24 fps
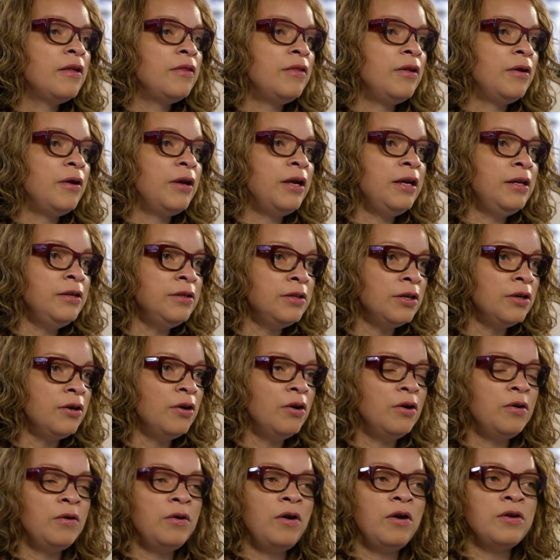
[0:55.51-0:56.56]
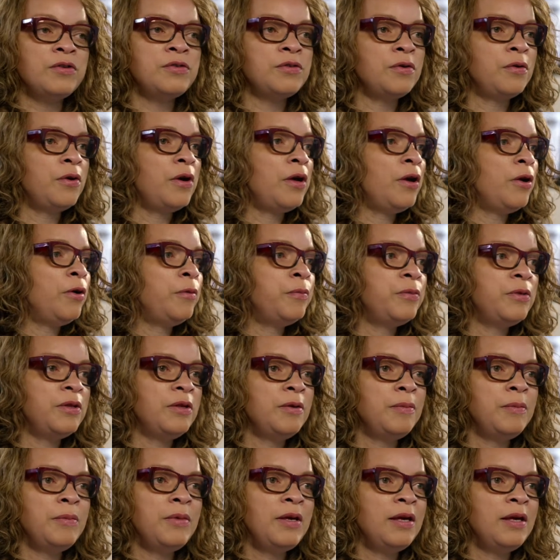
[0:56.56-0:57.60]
their indigo also helped them